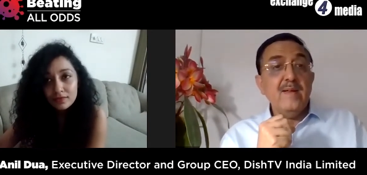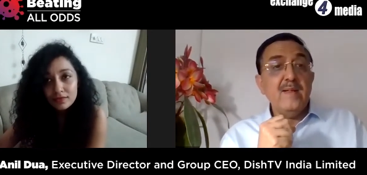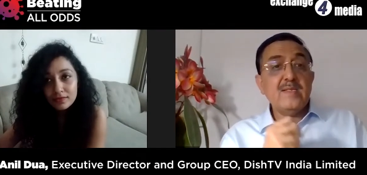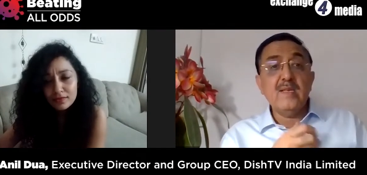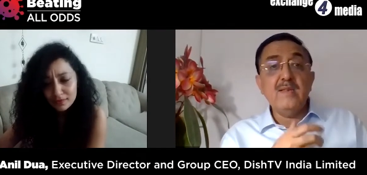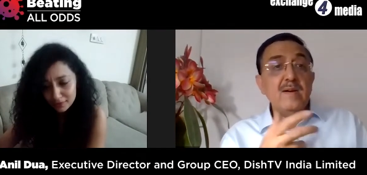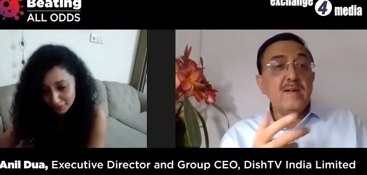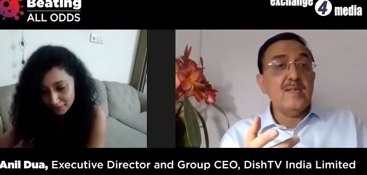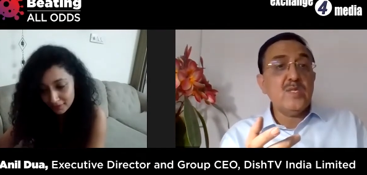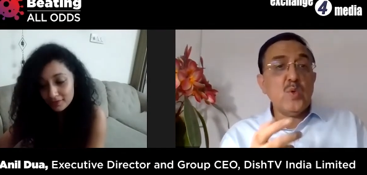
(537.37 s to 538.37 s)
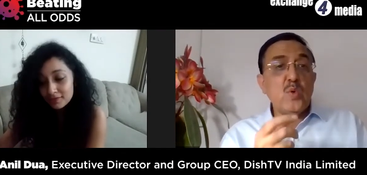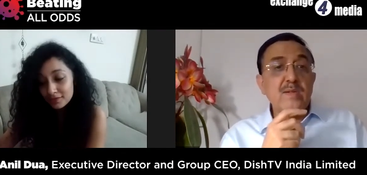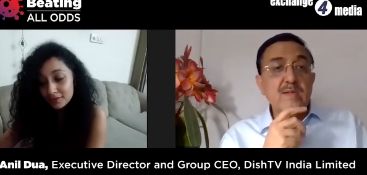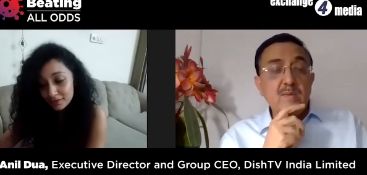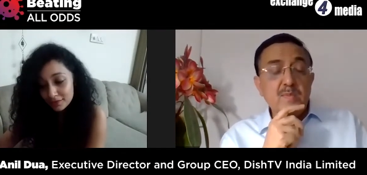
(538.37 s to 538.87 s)
Speaker 1: It's the youngest
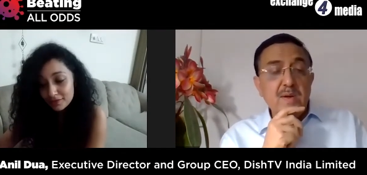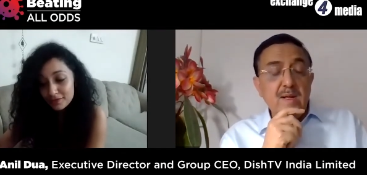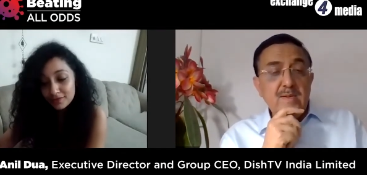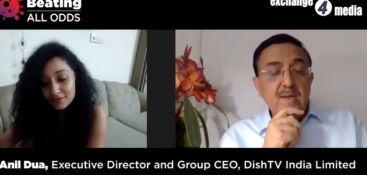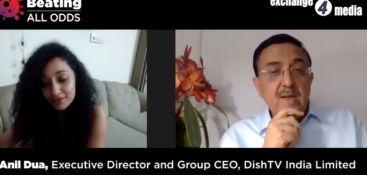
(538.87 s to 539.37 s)
OTT brand,